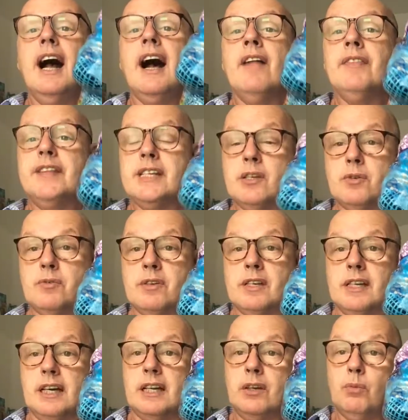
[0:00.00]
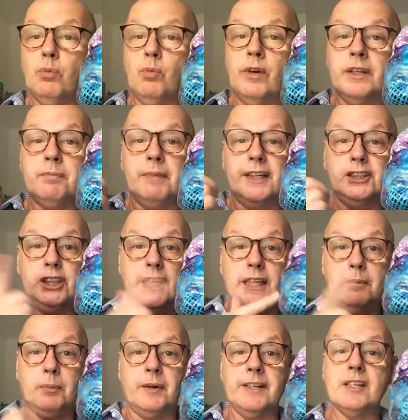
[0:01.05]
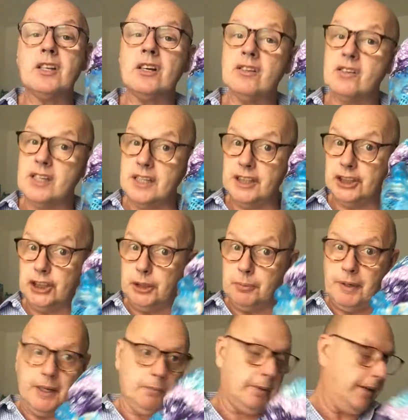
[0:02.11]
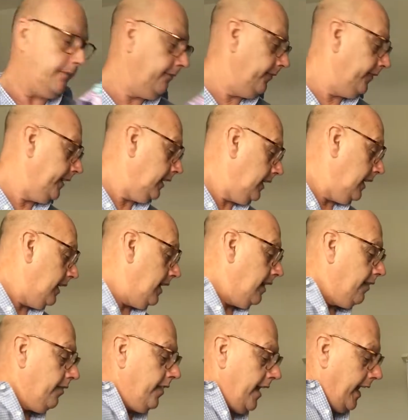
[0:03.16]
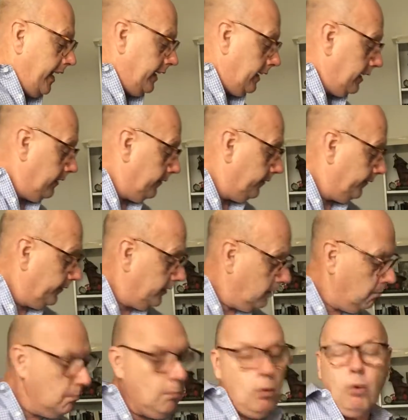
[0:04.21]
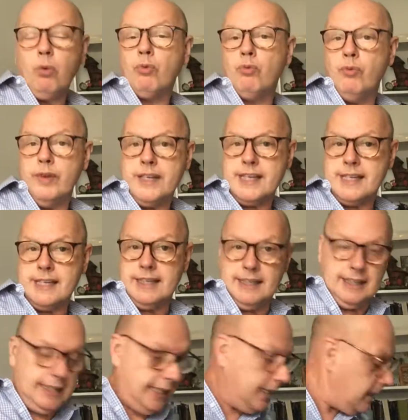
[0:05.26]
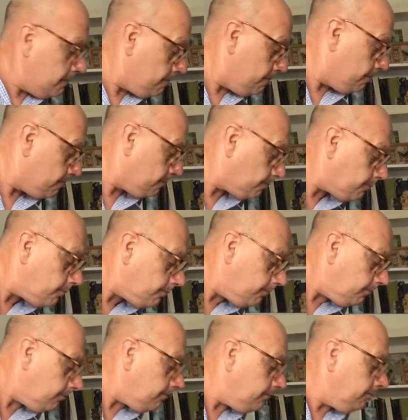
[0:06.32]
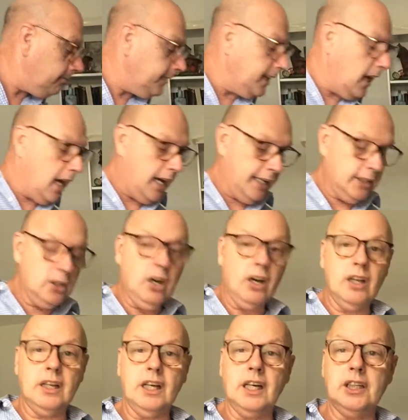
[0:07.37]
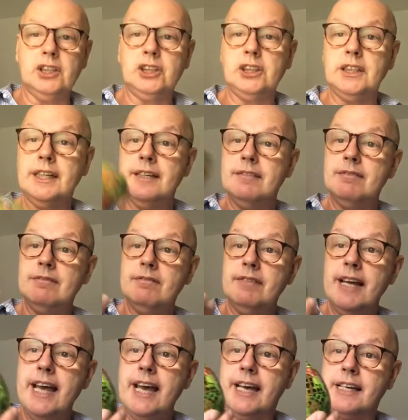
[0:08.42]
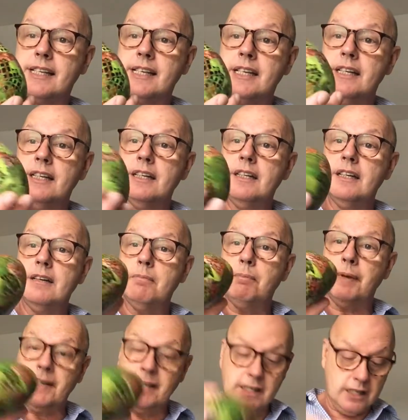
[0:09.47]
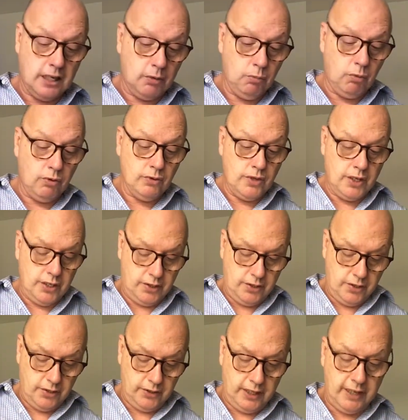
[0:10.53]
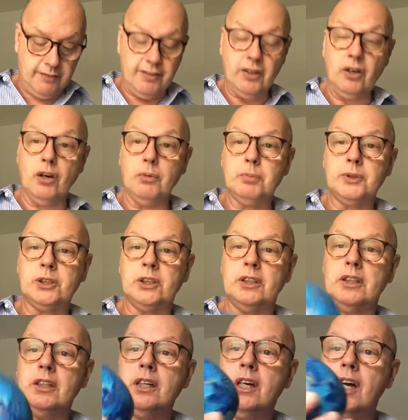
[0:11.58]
and this was done with my jelly prints onto tissue paper. Then more recently I collaged eggs because I wanted to give the option